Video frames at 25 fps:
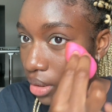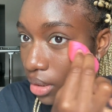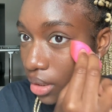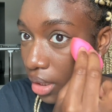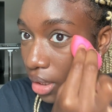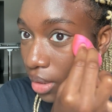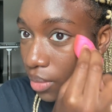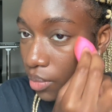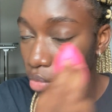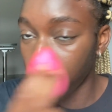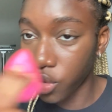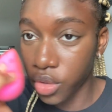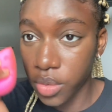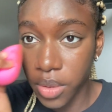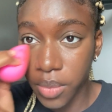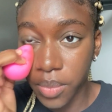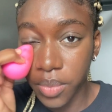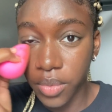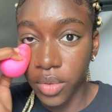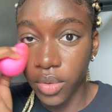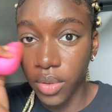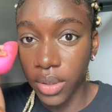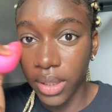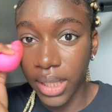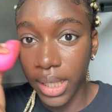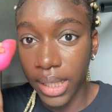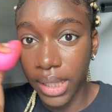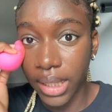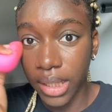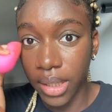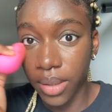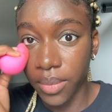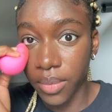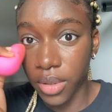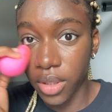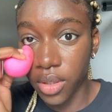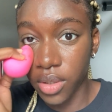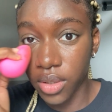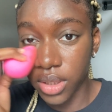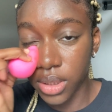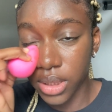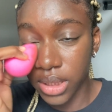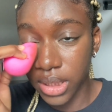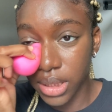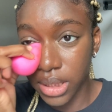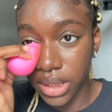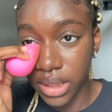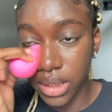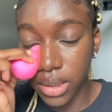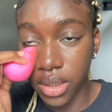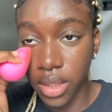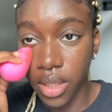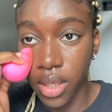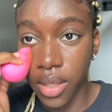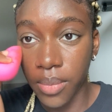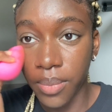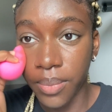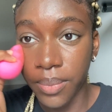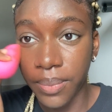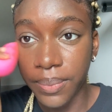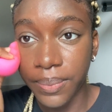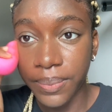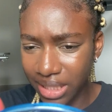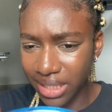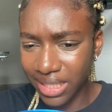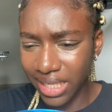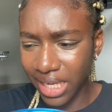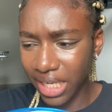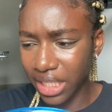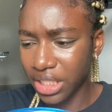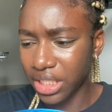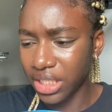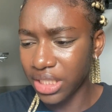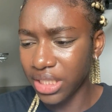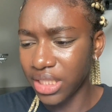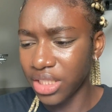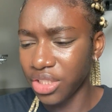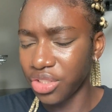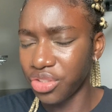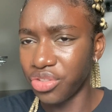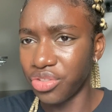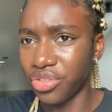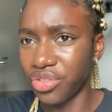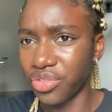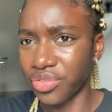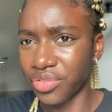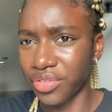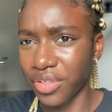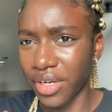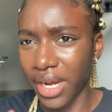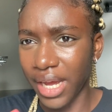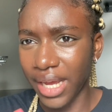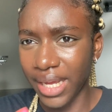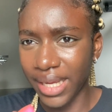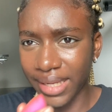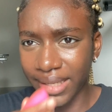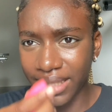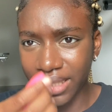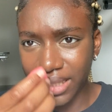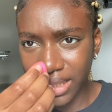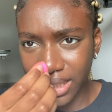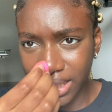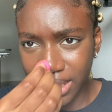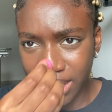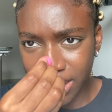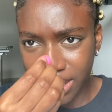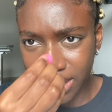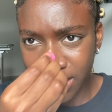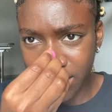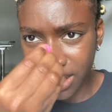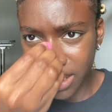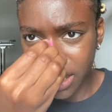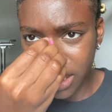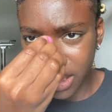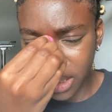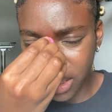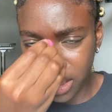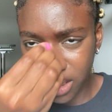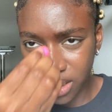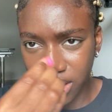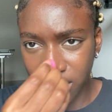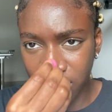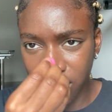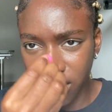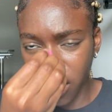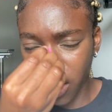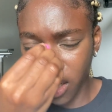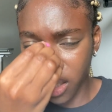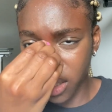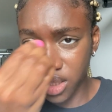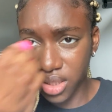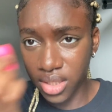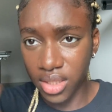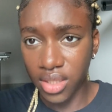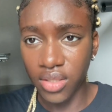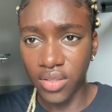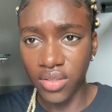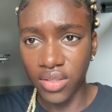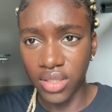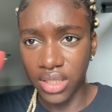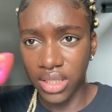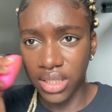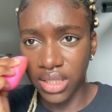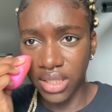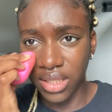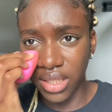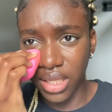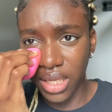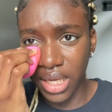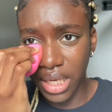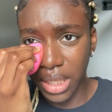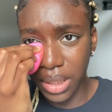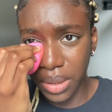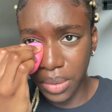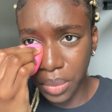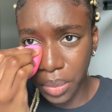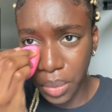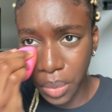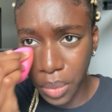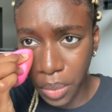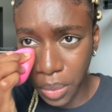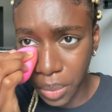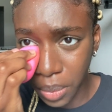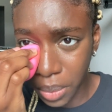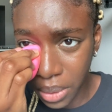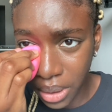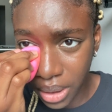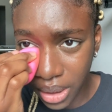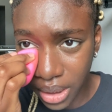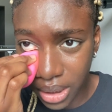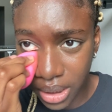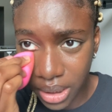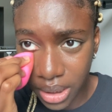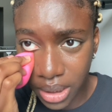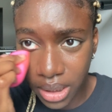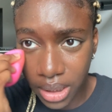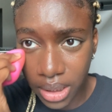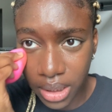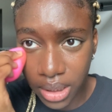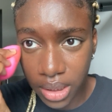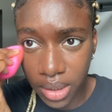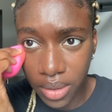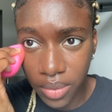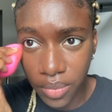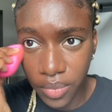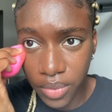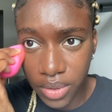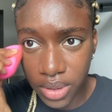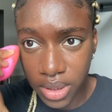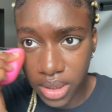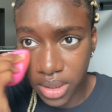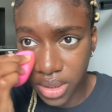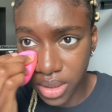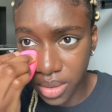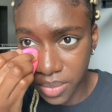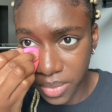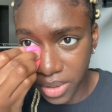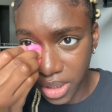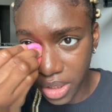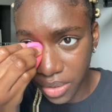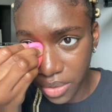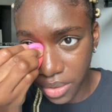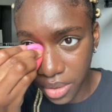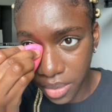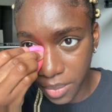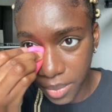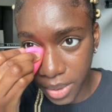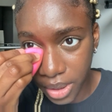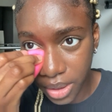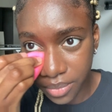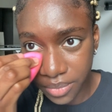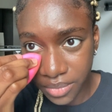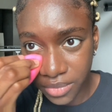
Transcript: Like, most people don't like it because it's actually dry. NARS's concealer, I don't know, and they want it to be creamy.